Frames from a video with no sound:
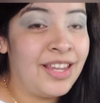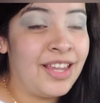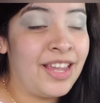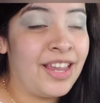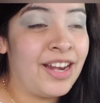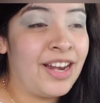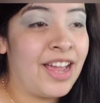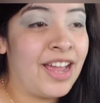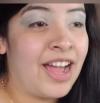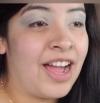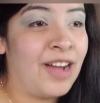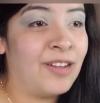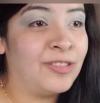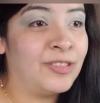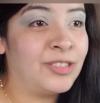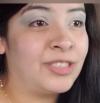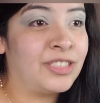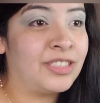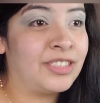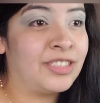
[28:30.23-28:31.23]
And I
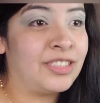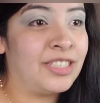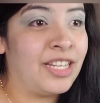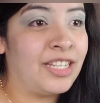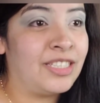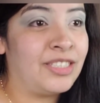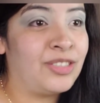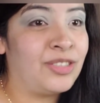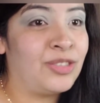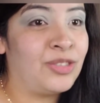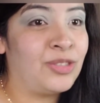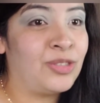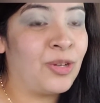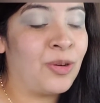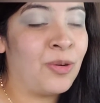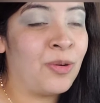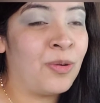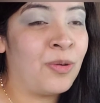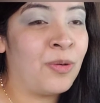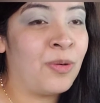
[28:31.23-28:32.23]
was like
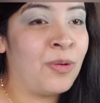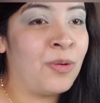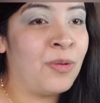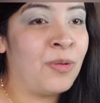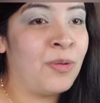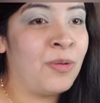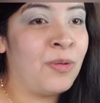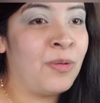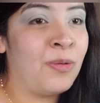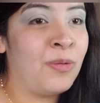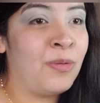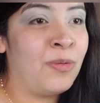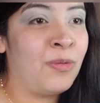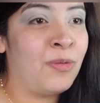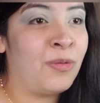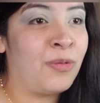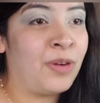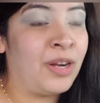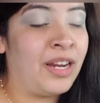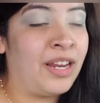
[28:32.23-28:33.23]
so
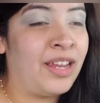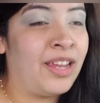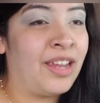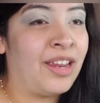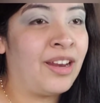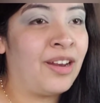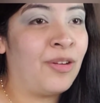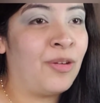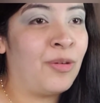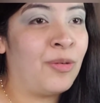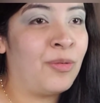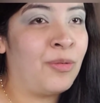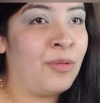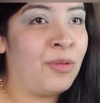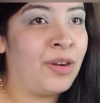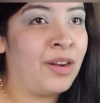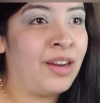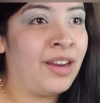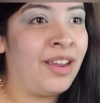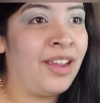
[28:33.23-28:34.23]
freaking
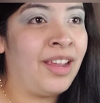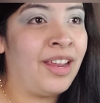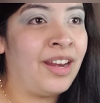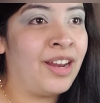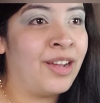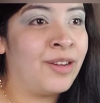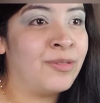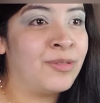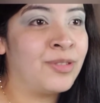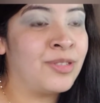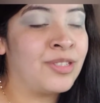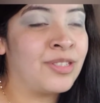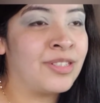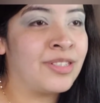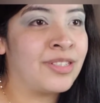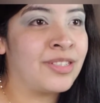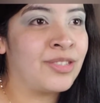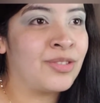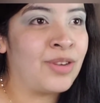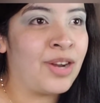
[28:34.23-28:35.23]
over it. And I was
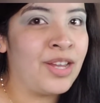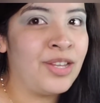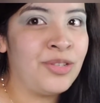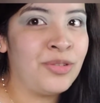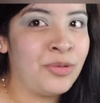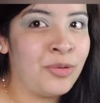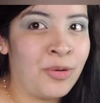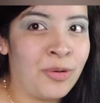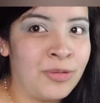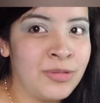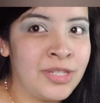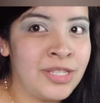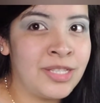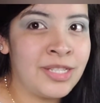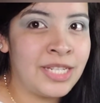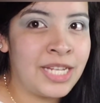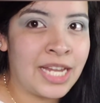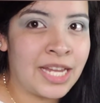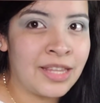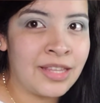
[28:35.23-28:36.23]
just trying to hold it
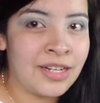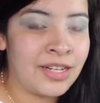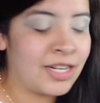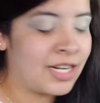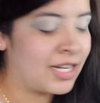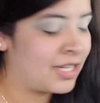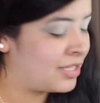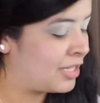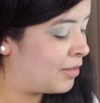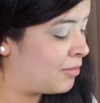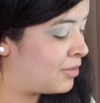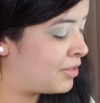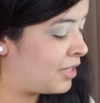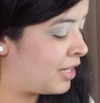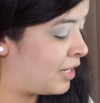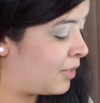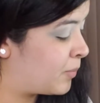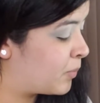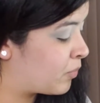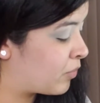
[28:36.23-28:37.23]
together because I was
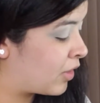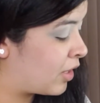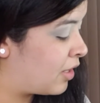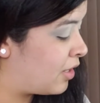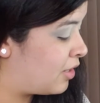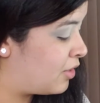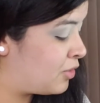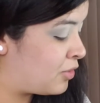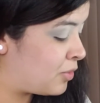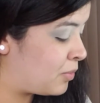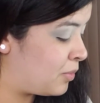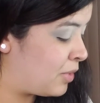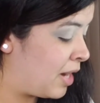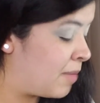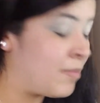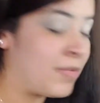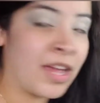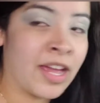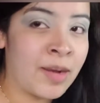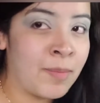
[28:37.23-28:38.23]
like, dude,
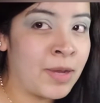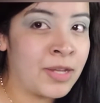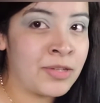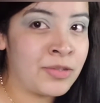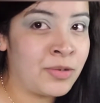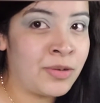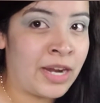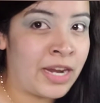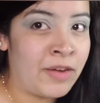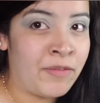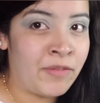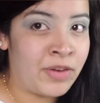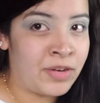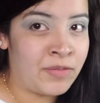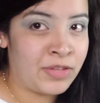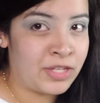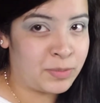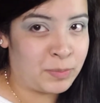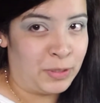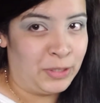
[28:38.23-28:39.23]
I'm not about to cry in front
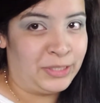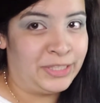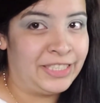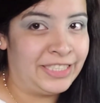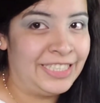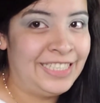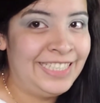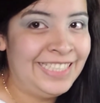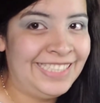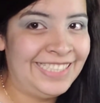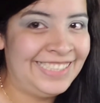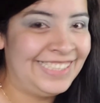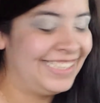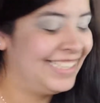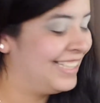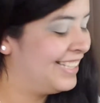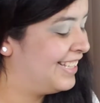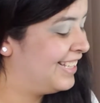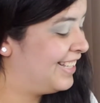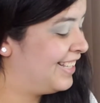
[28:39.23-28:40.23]
of this person.
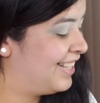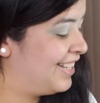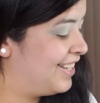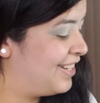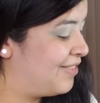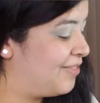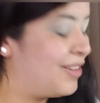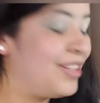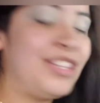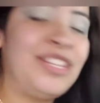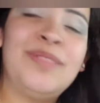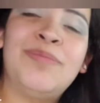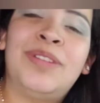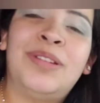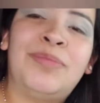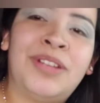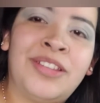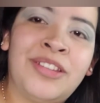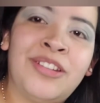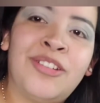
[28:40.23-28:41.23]
One thing my
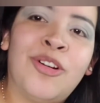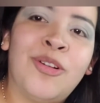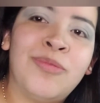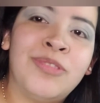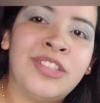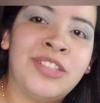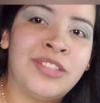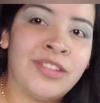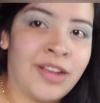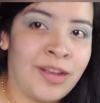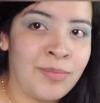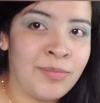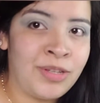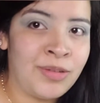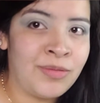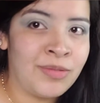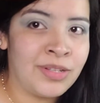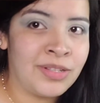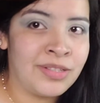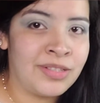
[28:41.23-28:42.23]
brother always taught
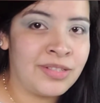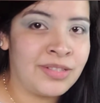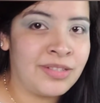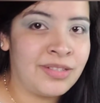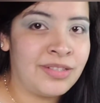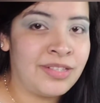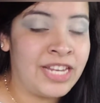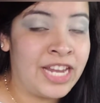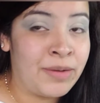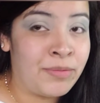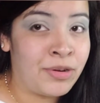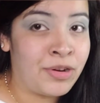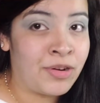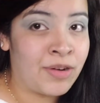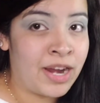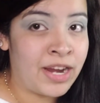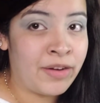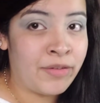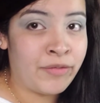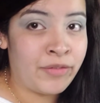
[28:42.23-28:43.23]
me was never
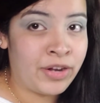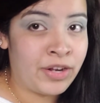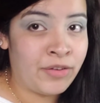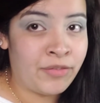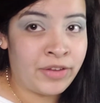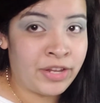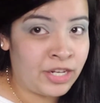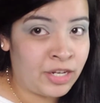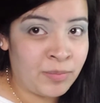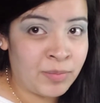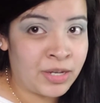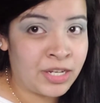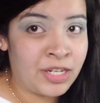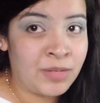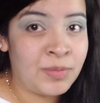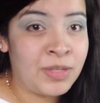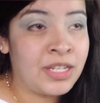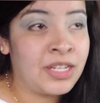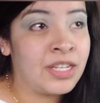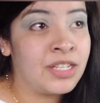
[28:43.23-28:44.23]
cry in front of
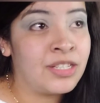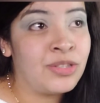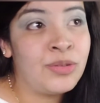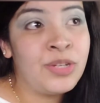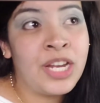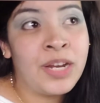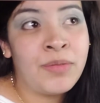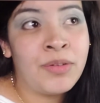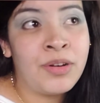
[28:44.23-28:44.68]
anybody, because you